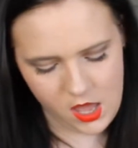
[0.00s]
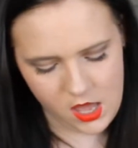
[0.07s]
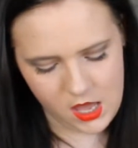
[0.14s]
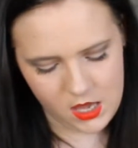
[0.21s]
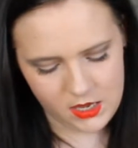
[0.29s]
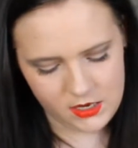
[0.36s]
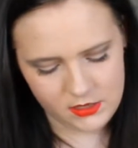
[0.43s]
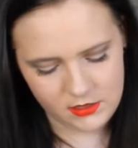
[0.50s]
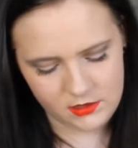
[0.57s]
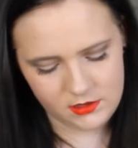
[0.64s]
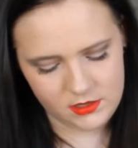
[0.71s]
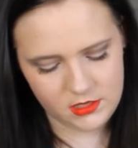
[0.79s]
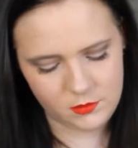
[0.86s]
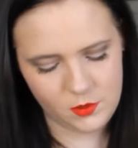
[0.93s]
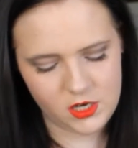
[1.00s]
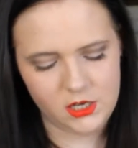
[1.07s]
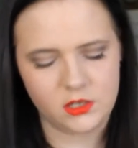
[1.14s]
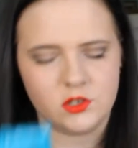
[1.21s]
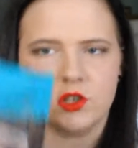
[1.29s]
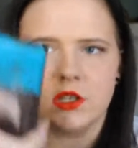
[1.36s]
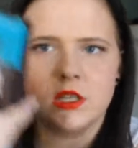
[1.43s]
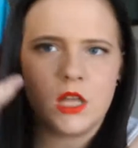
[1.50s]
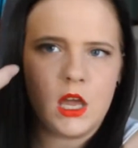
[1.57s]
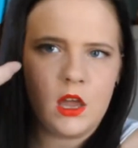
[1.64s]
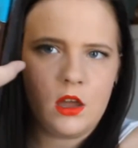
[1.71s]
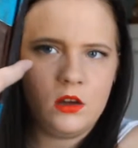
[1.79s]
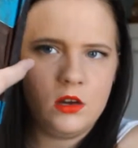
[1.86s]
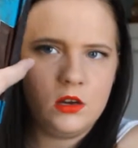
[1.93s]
and this one is just like